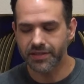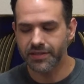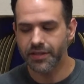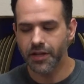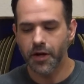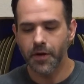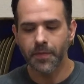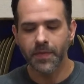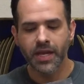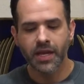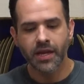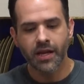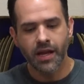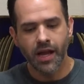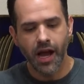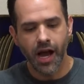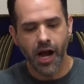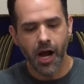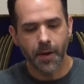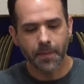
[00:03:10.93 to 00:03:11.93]
So
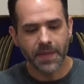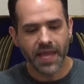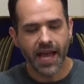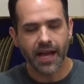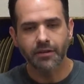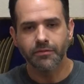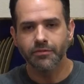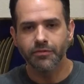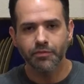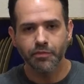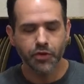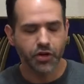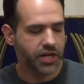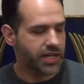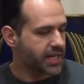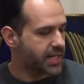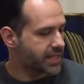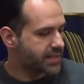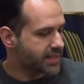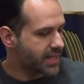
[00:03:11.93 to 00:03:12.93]
yeah, pretty
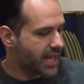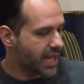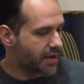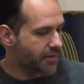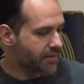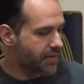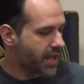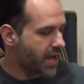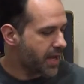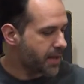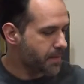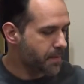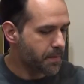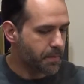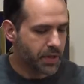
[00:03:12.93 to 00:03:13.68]
neat to have that.